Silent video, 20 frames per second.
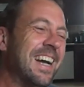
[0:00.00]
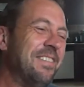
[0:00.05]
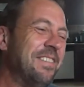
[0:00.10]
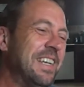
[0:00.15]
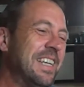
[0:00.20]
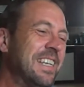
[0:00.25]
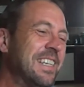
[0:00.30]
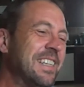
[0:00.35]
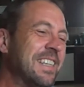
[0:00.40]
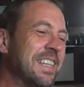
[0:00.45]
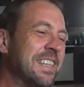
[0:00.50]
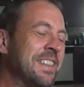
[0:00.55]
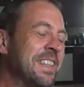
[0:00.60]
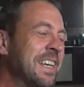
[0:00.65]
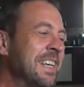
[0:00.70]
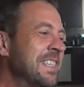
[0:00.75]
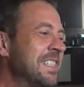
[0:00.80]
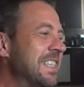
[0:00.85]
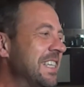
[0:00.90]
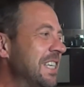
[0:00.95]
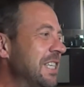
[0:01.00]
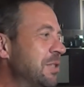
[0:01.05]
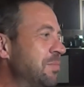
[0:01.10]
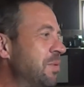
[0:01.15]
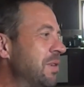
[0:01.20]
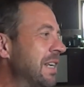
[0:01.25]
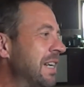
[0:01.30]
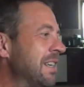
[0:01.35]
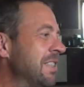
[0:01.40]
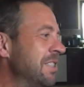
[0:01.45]
i mean the things that he's
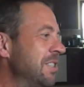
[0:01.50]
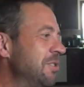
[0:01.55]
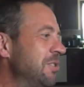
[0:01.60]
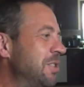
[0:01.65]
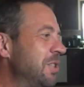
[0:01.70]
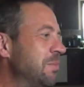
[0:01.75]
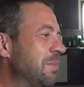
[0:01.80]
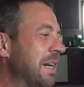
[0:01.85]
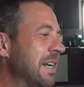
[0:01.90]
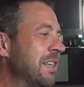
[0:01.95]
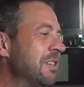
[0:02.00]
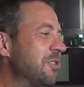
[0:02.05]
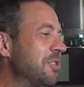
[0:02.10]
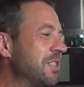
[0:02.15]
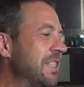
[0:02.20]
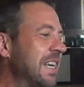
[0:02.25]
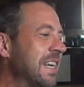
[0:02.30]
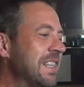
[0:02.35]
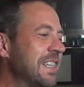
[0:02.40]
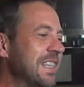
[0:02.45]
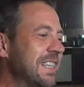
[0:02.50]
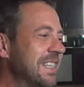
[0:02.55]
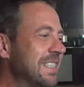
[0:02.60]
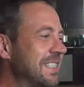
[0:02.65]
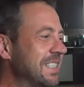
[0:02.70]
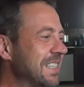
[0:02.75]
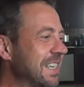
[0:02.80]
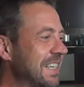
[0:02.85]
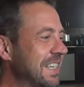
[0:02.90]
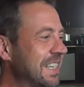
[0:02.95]
put out on youtube i understand that
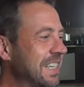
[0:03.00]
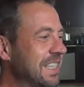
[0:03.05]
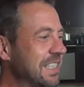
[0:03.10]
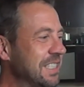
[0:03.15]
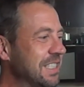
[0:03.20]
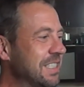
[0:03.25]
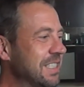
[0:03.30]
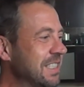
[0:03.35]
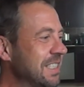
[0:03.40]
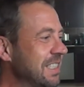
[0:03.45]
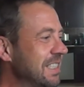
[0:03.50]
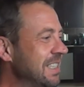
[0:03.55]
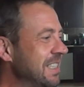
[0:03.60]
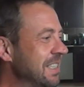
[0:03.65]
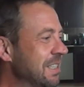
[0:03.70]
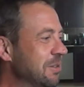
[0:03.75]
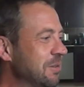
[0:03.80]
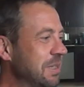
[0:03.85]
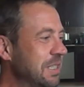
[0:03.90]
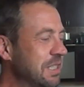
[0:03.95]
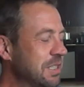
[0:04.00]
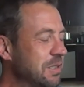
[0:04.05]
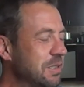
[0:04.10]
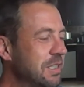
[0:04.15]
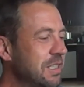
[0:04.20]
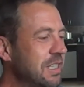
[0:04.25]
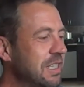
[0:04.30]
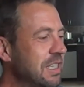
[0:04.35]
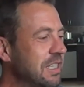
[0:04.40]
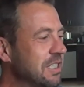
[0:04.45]
it's like his you know he's
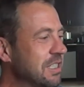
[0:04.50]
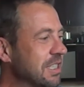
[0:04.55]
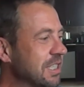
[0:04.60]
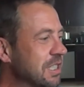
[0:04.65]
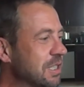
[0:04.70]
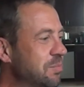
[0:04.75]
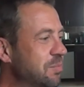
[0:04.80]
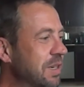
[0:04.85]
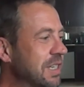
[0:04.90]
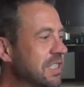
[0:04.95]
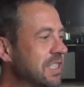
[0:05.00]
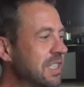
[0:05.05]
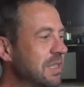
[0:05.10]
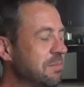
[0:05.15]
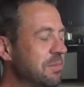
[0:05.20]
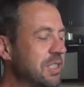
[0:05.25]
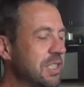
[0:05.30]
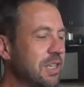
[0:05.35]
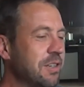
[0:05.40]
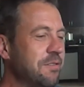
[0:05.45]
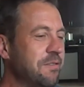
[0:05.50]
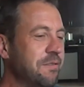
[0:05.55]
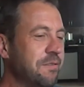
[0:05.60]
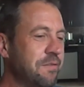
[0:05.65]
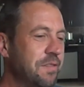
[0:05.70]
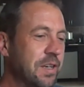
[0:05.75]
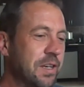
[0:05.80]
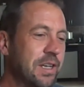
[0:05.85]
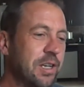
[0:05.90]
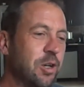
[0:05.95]
he's expressing himself
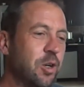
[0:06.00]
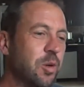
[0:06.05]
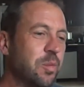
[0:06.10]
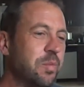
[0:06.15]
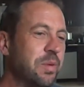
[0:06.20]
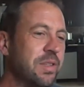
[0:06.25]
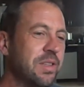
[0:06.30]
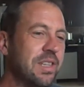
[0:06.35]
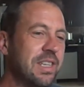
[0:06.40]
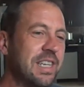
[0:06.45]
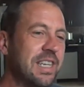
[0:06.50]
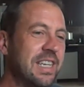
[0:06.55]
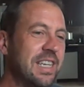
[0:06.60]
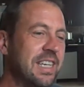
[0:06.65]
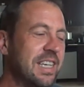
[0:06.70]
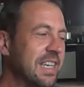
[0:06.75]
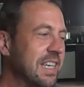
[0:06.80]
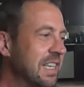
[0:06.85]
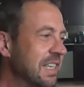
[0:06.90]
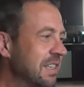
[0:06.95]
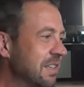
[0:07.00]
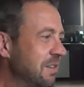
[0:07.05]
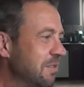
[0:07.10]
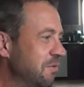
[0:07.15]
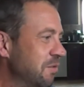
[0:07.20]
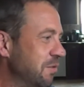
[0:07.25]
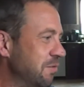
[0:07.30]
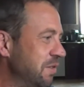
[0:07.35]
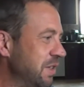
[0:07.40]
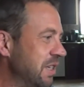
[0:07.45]
very openly and
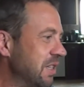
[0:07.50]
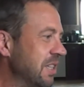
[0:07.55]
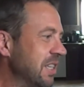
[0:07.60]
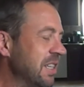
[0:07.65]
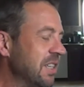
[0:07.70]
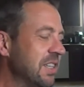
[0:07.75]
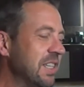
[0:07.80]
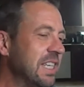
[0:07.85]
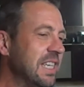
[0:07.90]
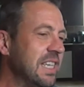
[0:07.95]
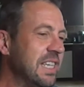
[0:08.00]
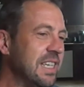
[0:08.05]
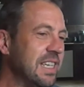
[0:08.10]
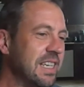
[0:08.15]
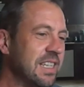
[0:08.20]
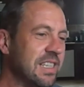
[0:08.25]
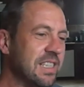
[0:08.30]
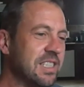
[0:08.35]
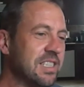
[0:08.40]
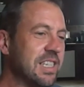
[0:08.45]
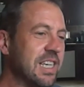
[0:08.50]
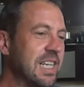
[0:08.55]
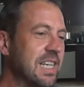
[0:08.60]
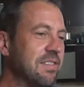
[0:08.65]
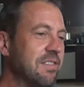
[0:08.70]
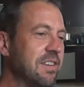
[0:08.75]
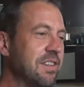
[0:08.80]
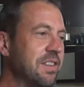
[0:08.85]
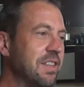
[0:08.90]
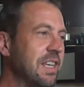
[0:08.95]
revealingly and this kind
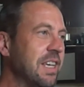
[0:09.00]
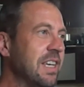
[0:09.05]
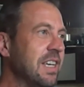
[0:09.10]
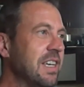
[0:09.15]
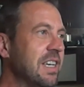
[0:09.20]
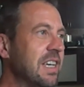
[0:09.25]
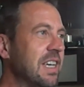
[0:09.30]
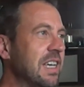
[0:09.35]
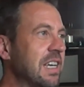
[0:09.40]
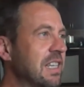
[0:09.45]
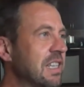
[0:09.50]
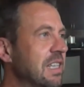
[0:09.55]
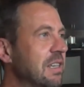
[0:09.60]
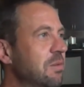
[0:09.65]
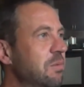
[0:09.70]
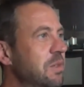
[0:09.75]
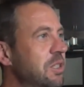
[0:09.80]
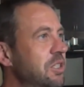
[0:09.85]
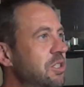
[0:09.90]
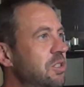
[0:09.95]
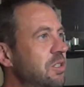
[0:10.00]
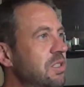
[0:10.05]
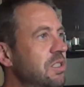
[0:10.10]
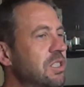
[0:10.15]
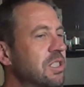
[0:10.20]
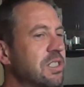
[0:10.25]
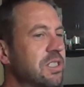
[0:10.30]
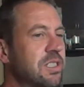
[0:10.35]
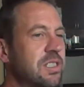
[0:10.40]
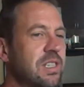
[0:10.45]
of a thing and that we should
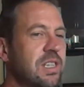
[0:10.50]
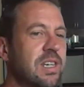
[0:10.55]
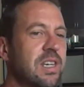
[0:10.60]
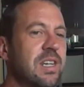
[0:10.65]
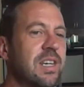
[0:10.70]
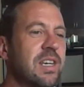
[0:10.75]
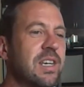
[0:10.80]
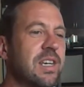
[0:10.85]
just